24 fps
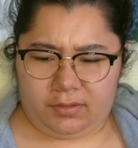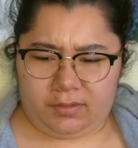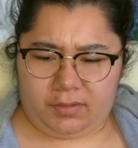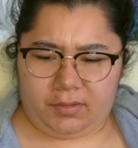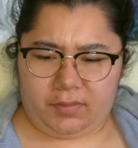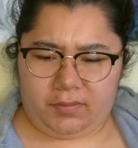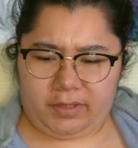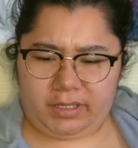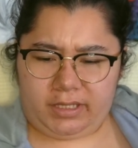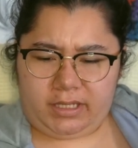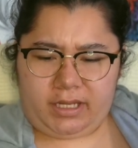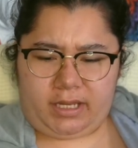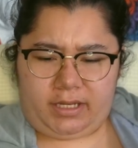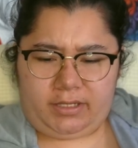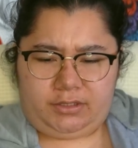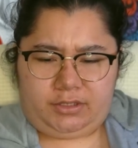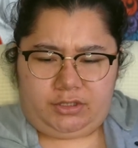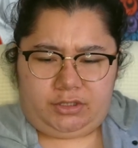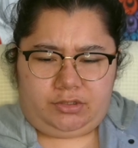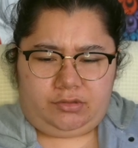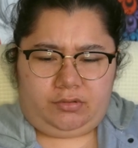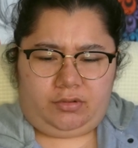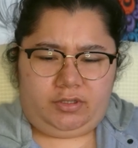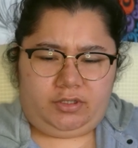Okay, guys,
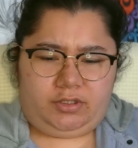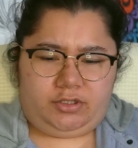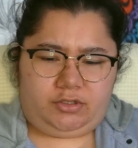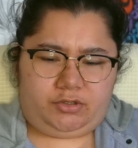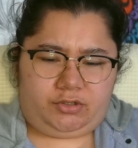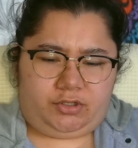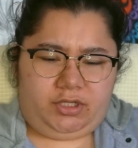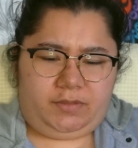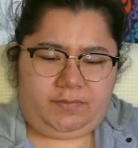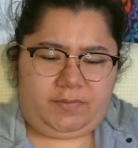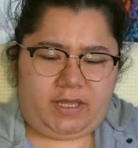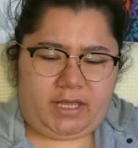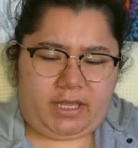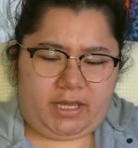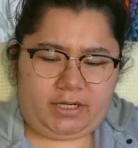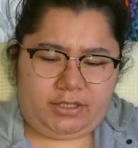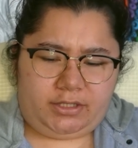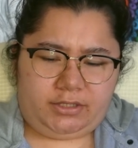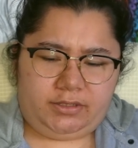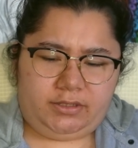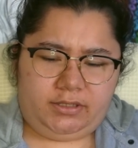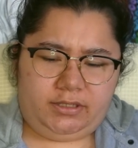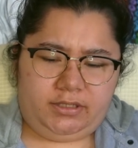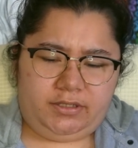short stream.
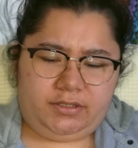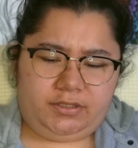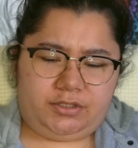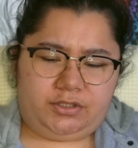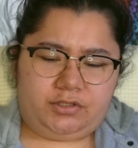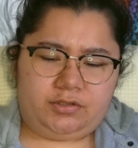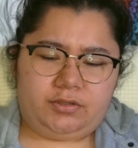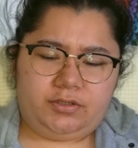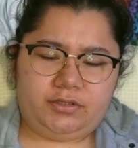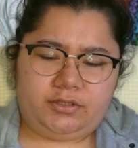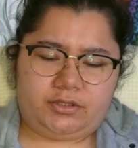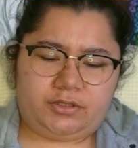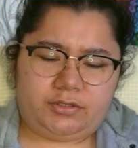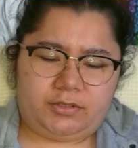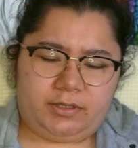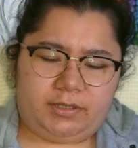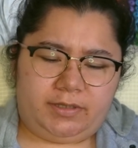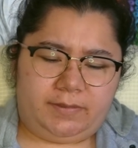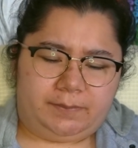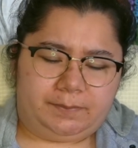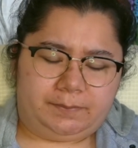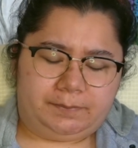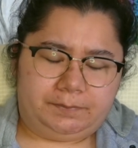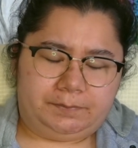Actually, short
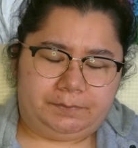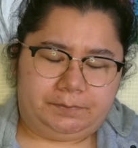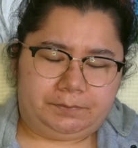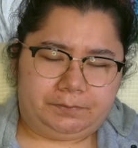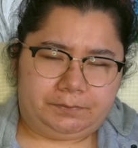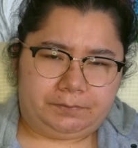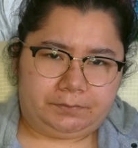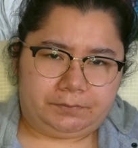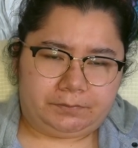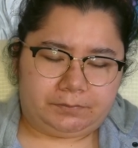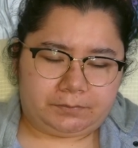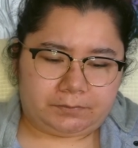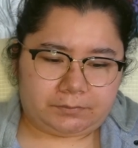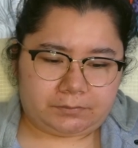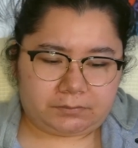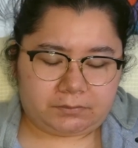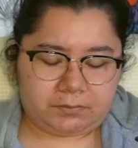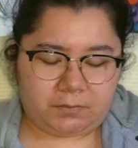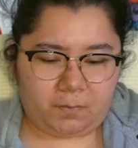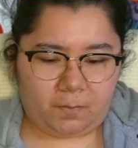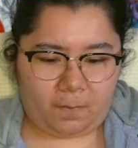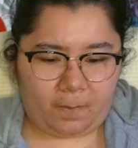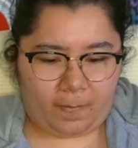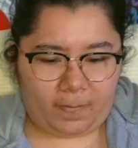stream.
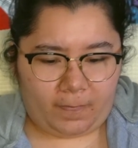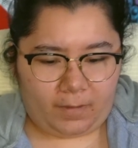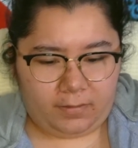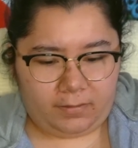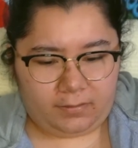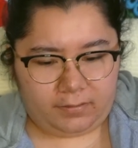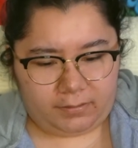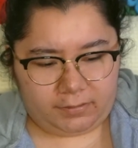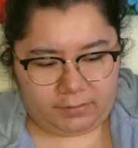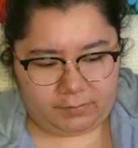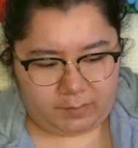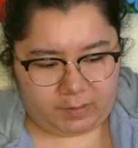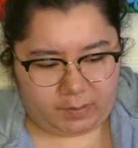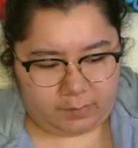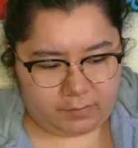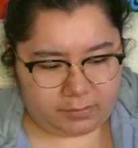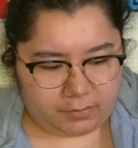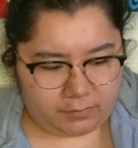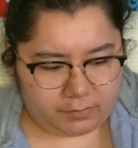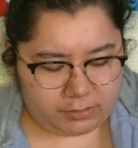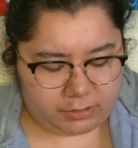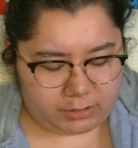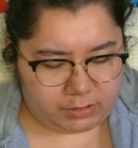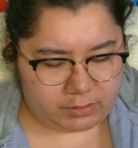Um, I'm
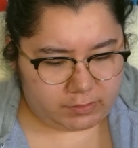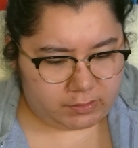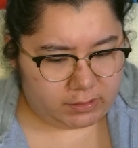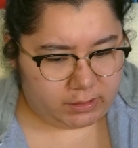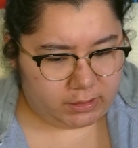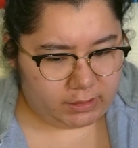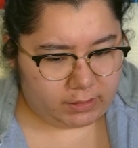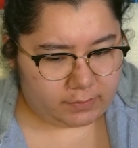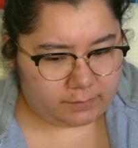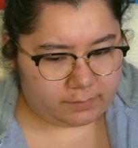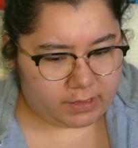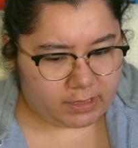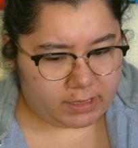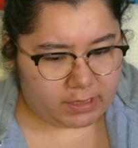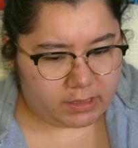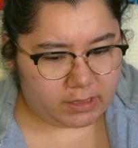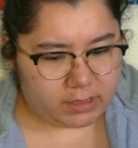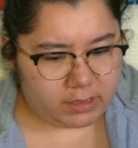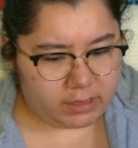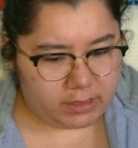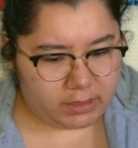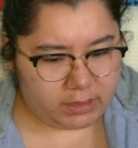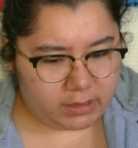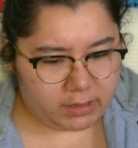doing shit today. I'm
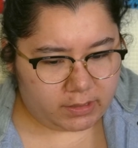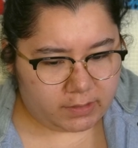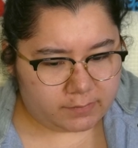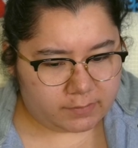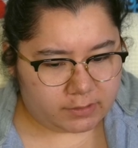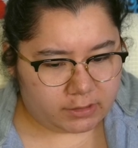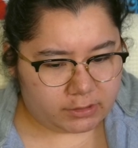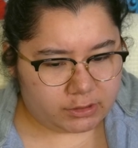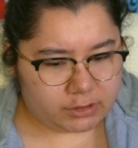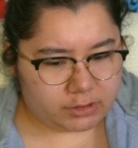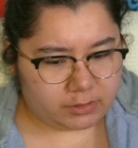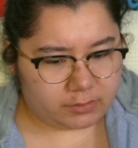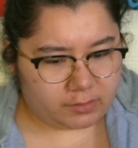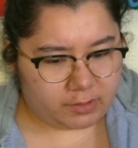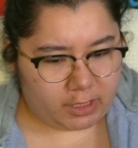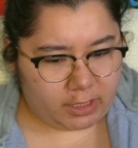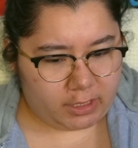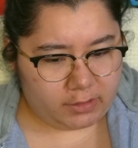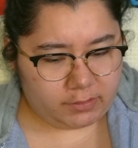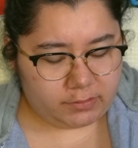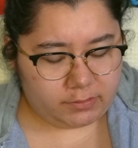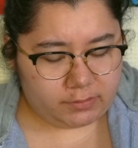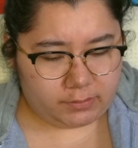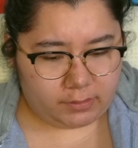editing. I'm touching
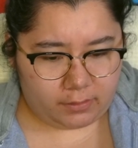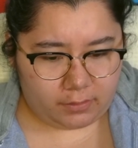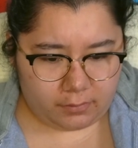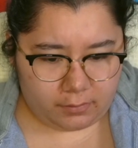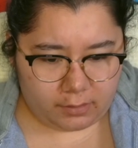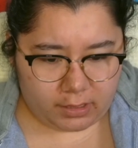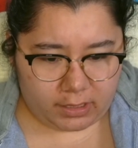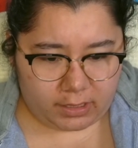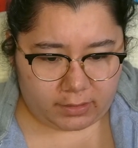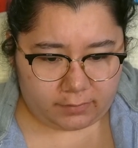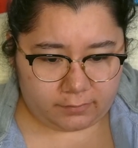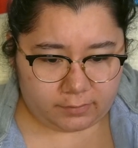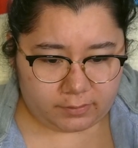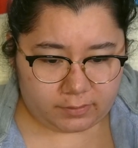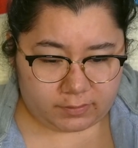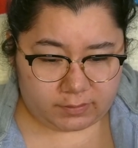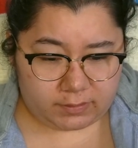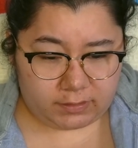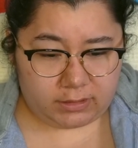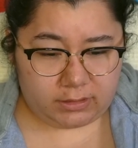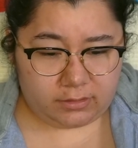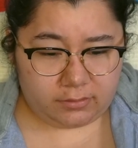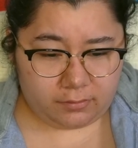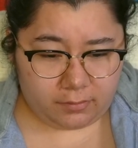grass. So, I will
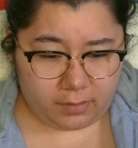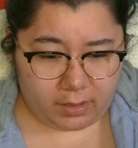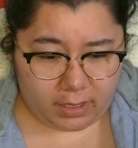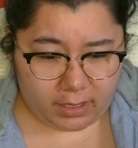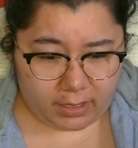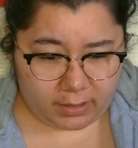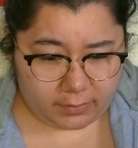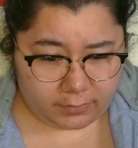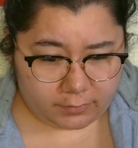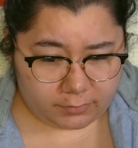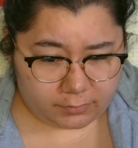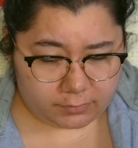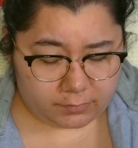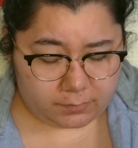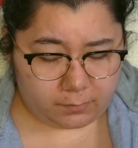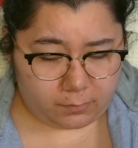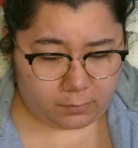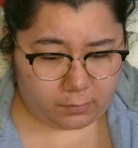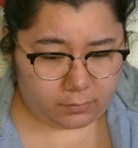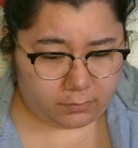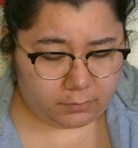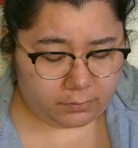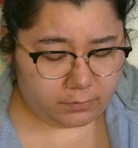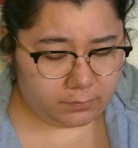see you guys
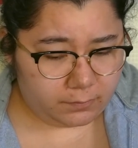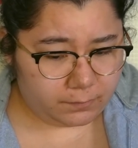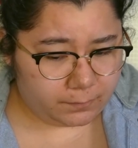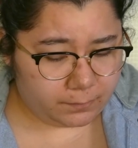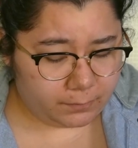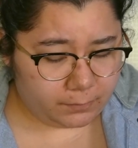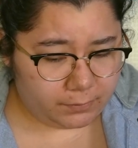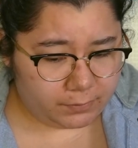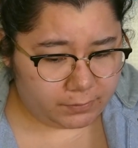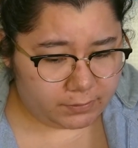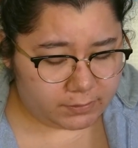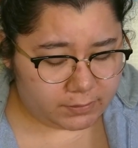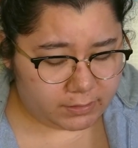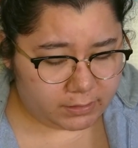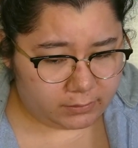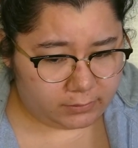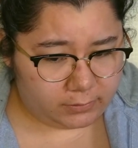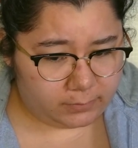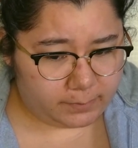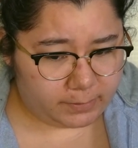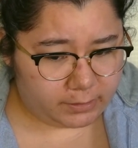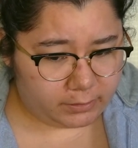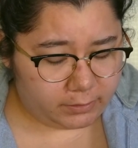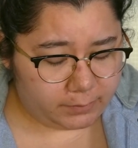tomorrow for the
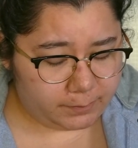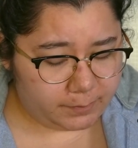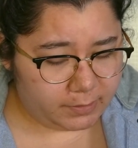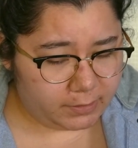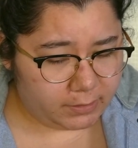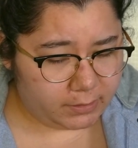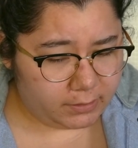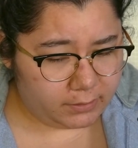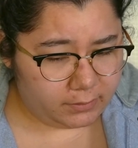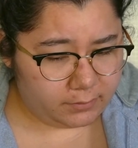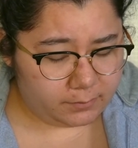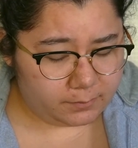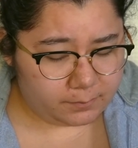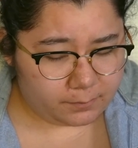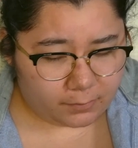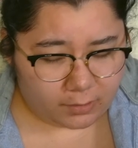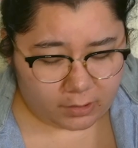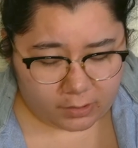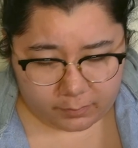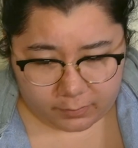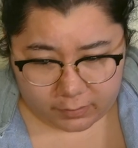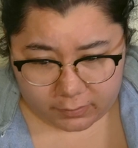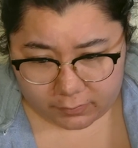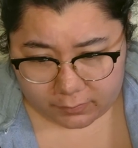daily berry picking.
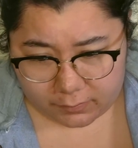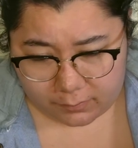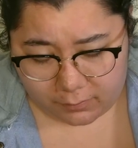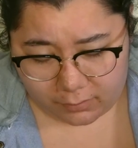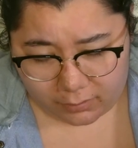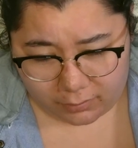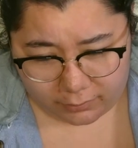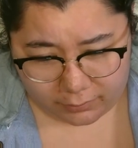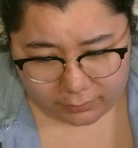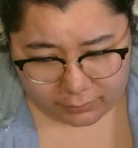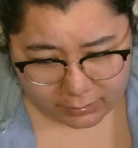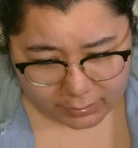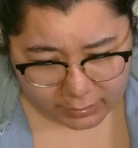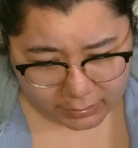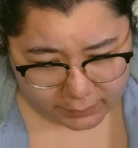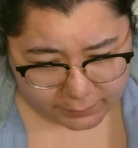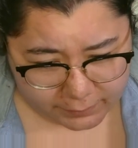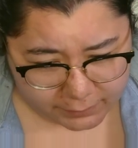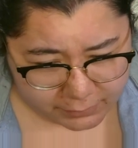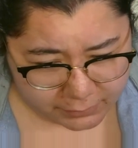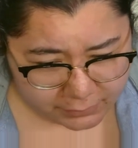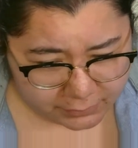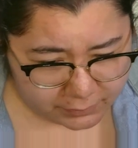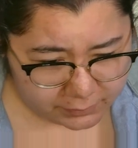Probably tomorrow
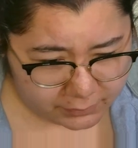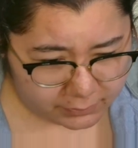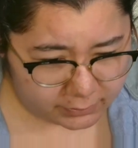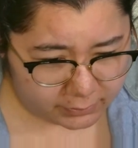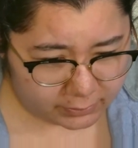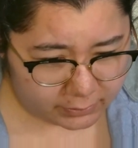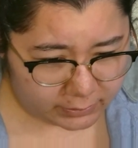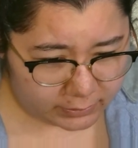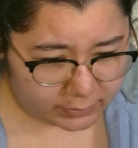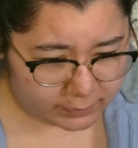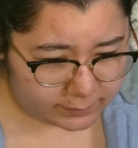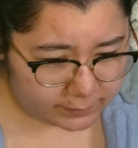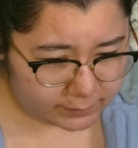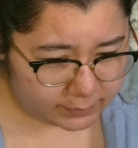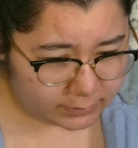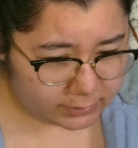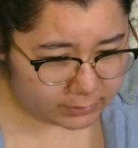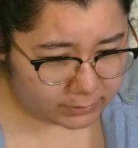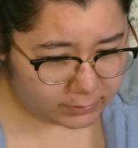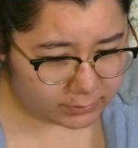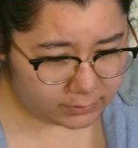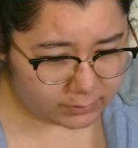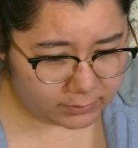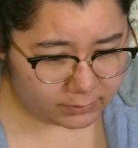afternoon or
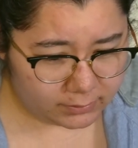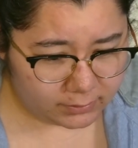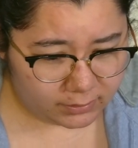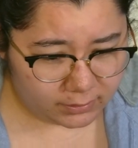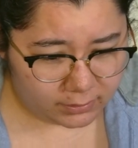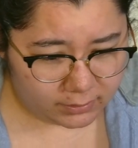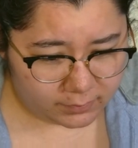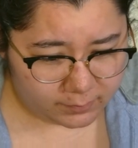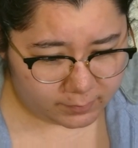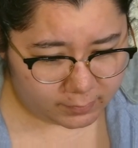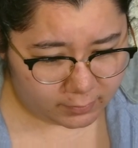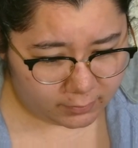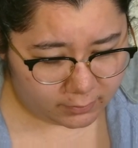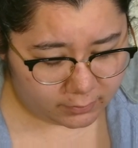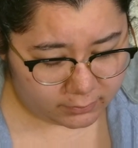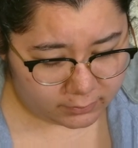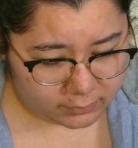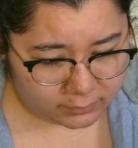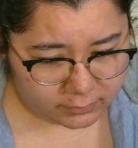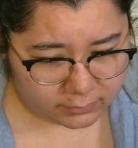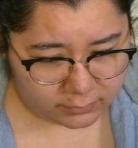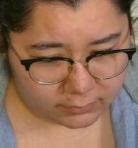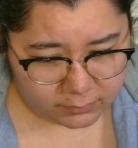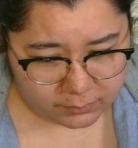evening. I'll be
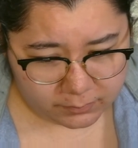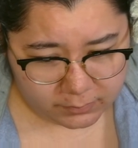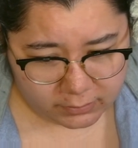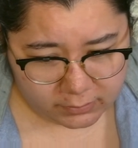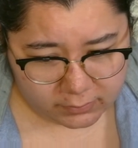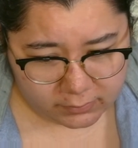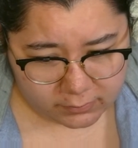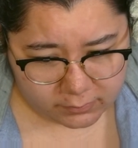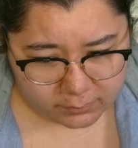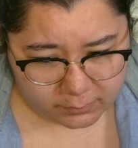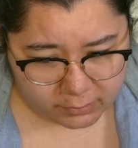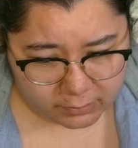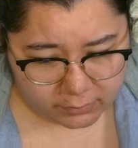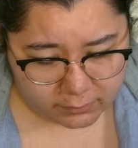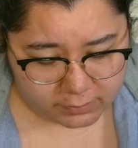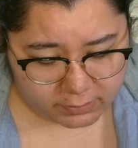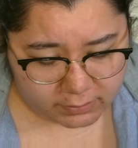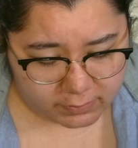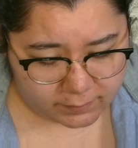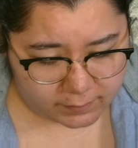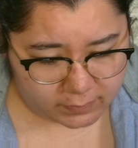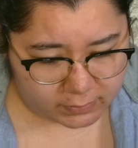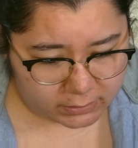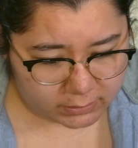honest. It'll be tomorrow
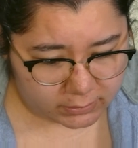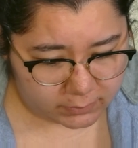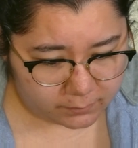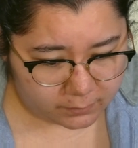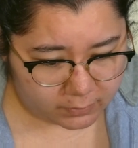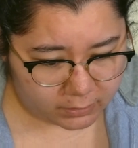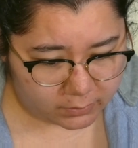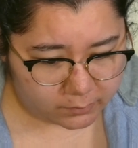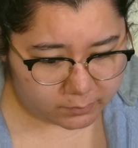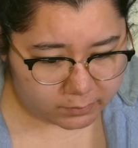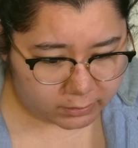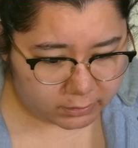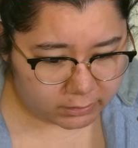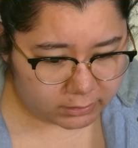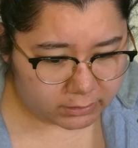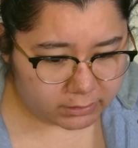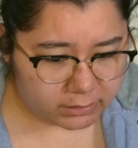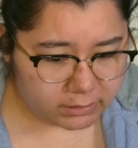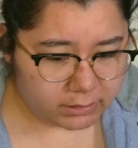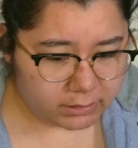evening, probably.